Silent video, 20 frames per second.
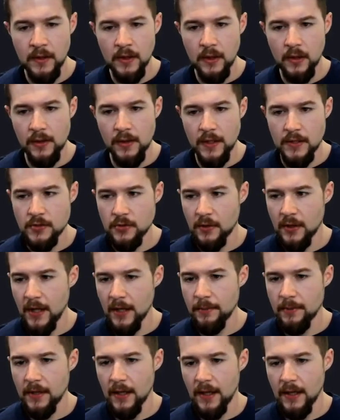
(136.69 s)
Okay, so our
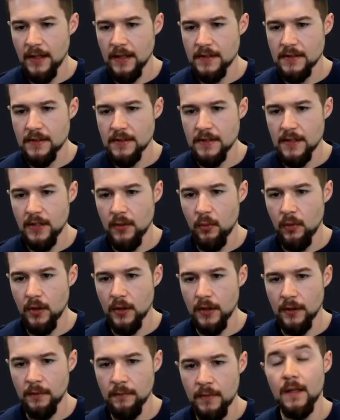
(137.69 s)
API is indeed
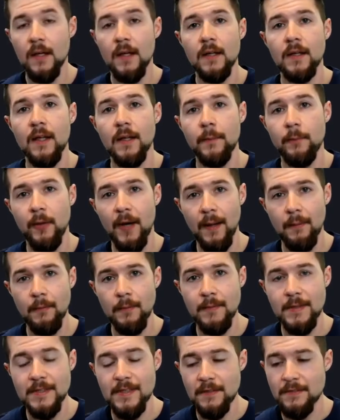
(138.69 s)
working. Now, the
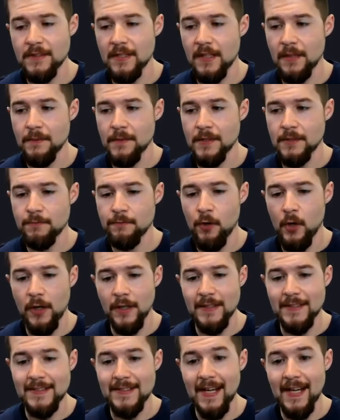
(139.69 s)
problem is I've set up this
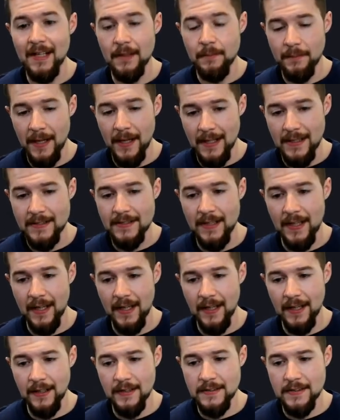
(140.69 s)
Fauna database
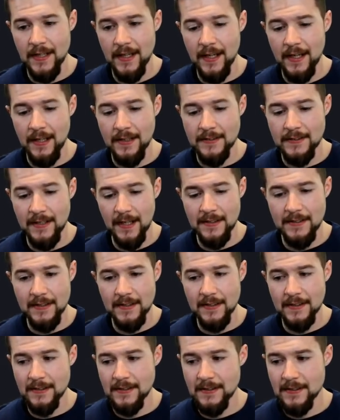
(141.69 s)
as a test
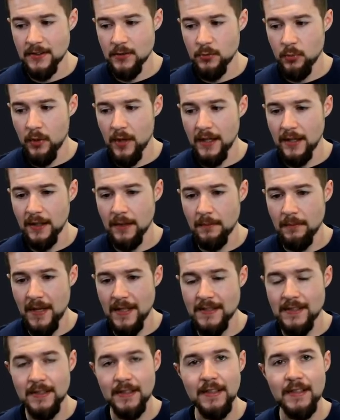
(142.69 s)
instance where I can
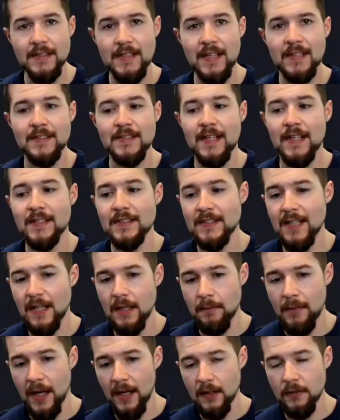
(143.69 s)
basically test data
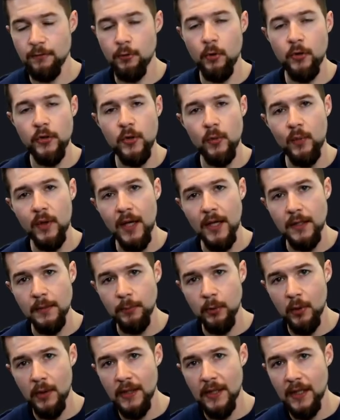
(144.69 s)
sending back and forth. And when I
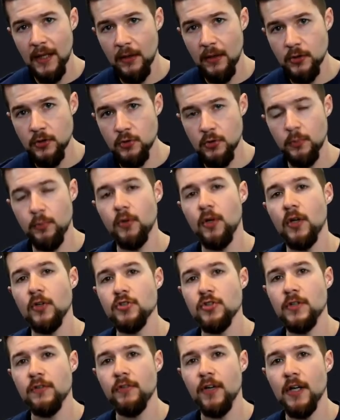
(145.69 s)
deploy that out into a
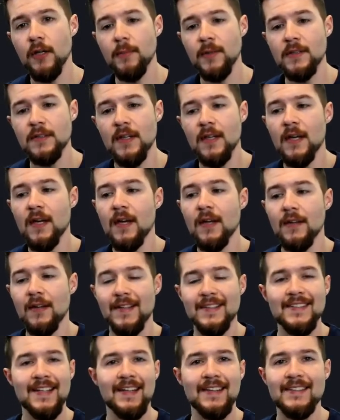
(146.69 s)
production environment,
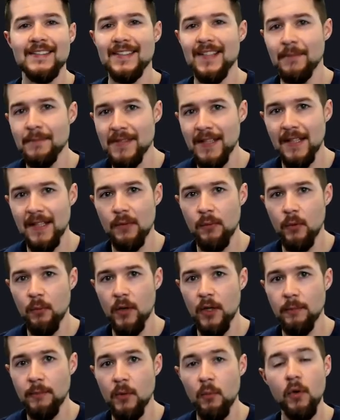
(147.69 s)
it's not the same data we want
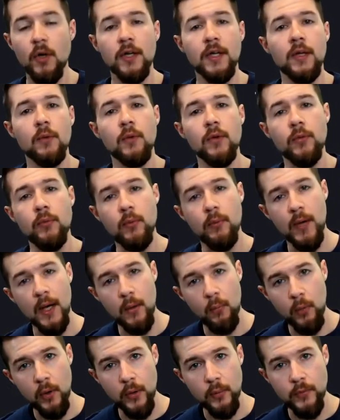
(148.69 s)
to be working with. We want to
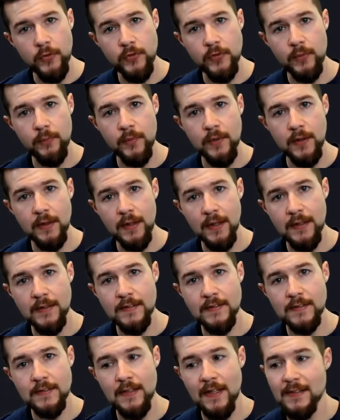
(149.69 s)
work with something
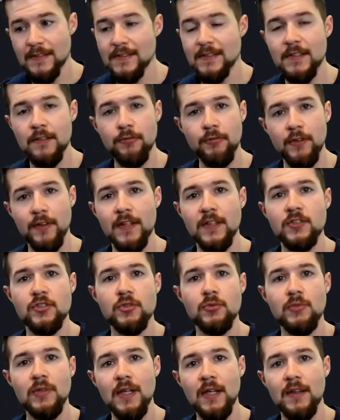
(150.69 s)
that's different, that's
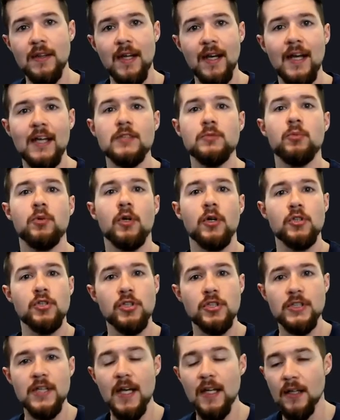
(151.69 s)
unique, that has
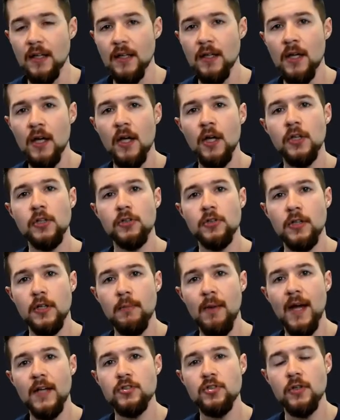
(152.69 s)
production data. You can
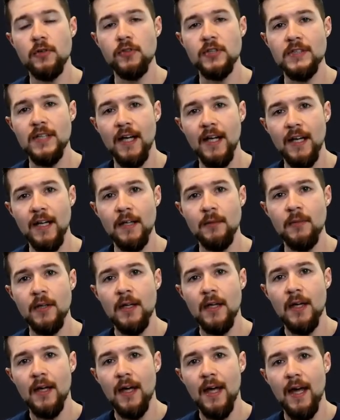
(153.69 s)
imagine over time,
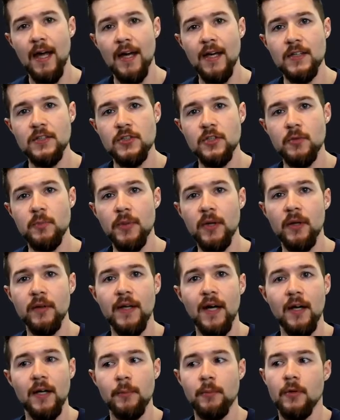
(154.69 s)
as you build
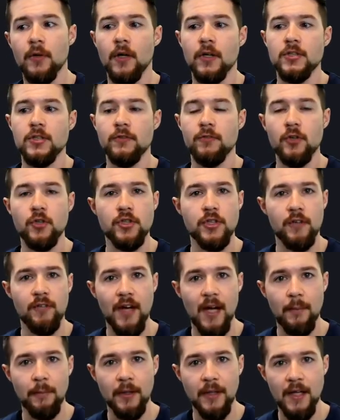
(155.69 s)
out a production version of an
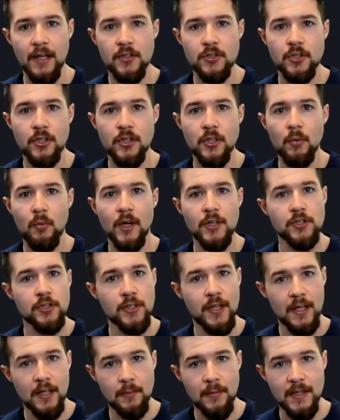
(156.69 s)
application, you want your
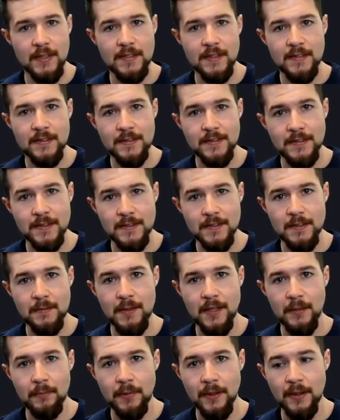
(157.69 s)
database instances to be
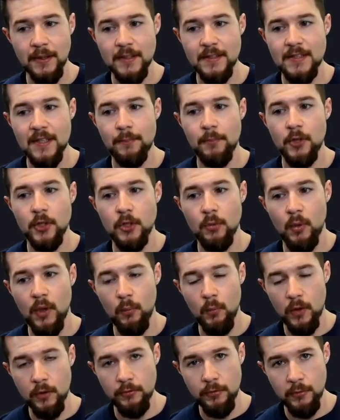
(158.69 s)
completely separate. You want
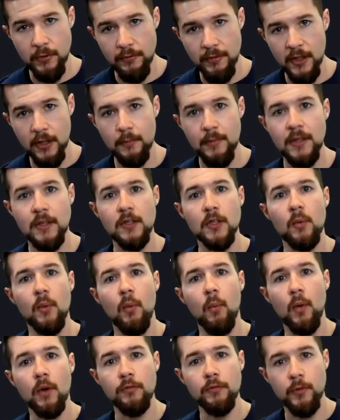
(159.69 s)
one from development, you want
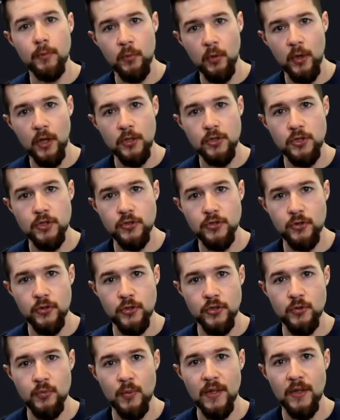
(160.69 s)
one for production, so
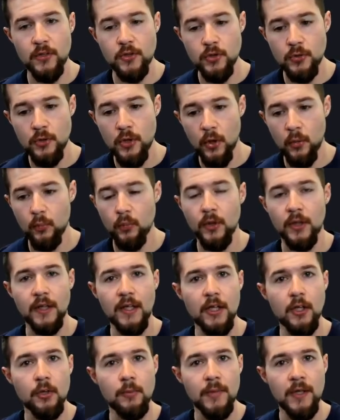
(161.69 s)
this way the two don't really
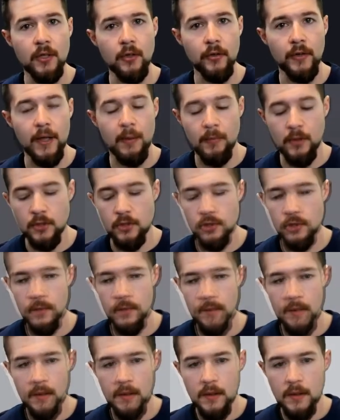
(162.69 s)
intermingle that much.
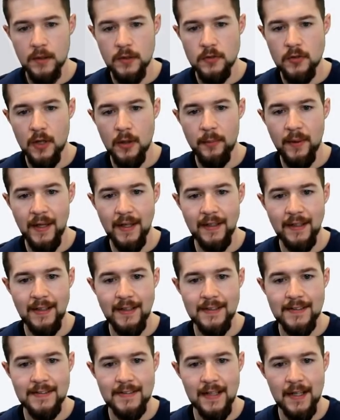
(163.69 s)
So now back
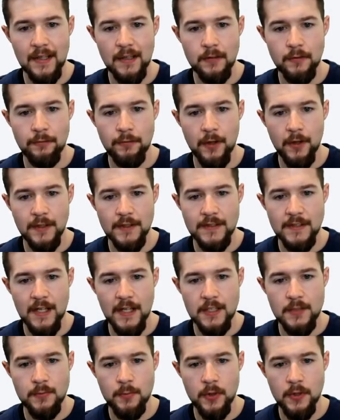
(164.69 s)
inside of Fauna's
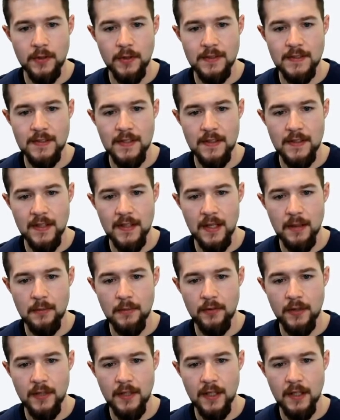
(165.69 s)
dashboard, you can see the name of
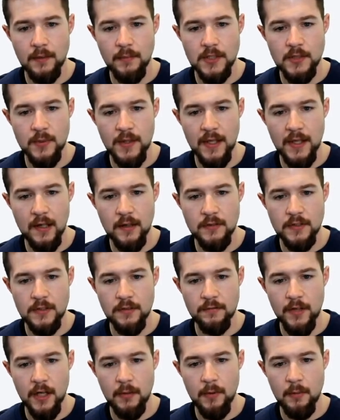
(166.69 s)
our database we have is
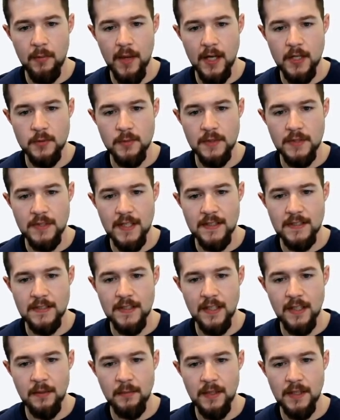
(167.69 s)
Environment Management Test
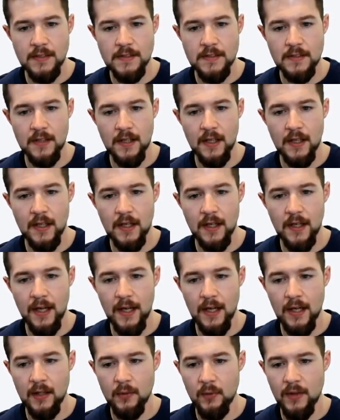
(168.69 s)
Database,
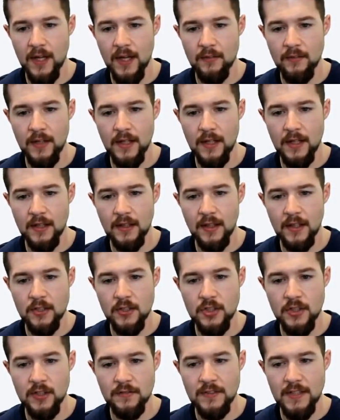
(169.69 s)
and we have a
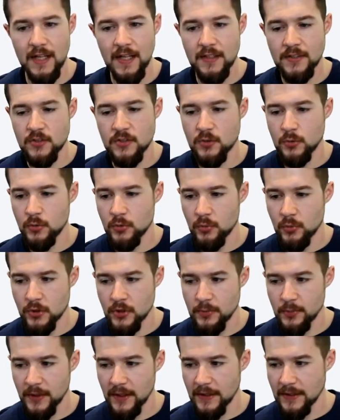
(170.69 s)
collection of tasks which we're
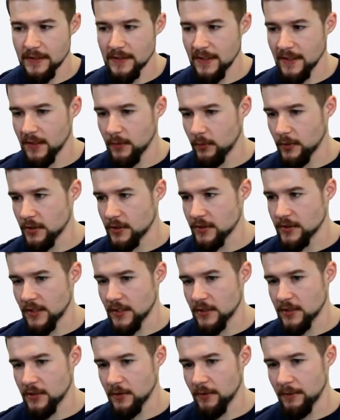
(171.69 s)
displaying the data we just
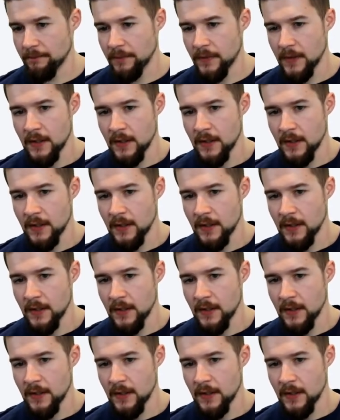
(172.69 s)
sent to it.